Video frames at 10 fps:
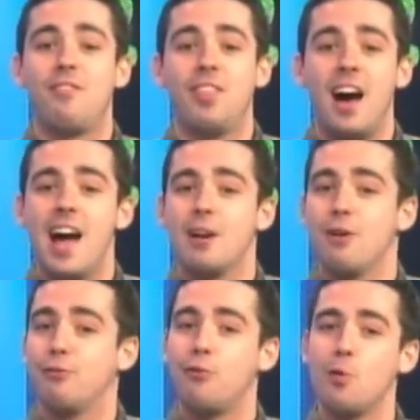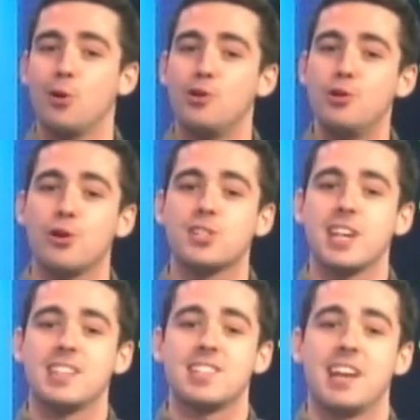the hire of former New York
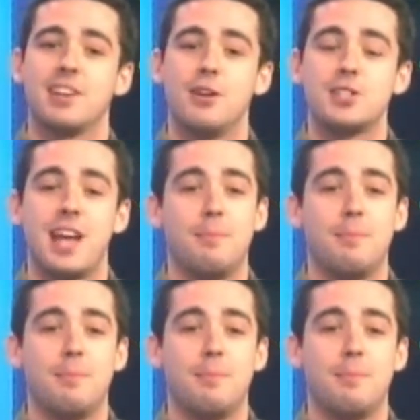Jets head coach